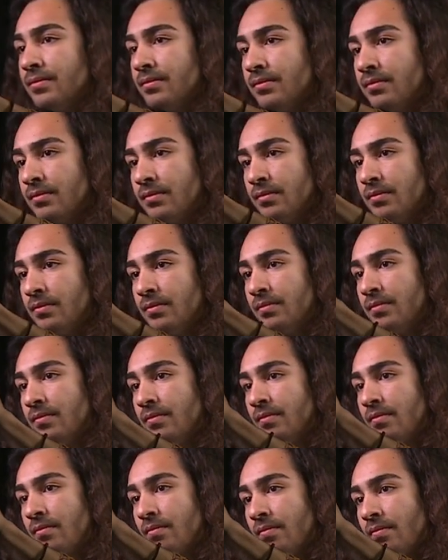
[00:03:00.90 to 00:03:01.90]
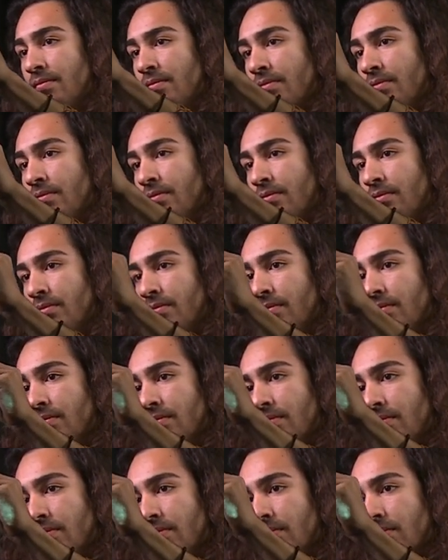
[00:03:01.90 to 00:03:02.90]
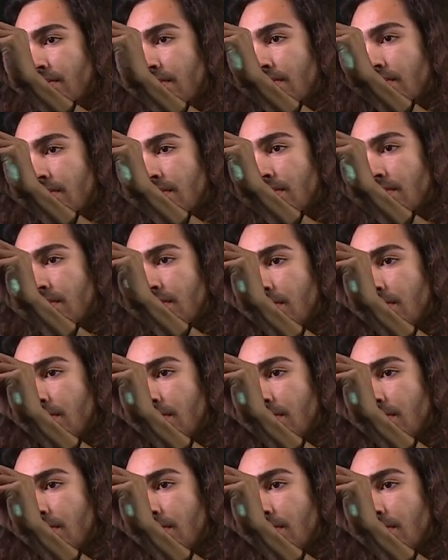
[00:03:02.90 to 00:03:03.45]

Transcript: Nothing is said.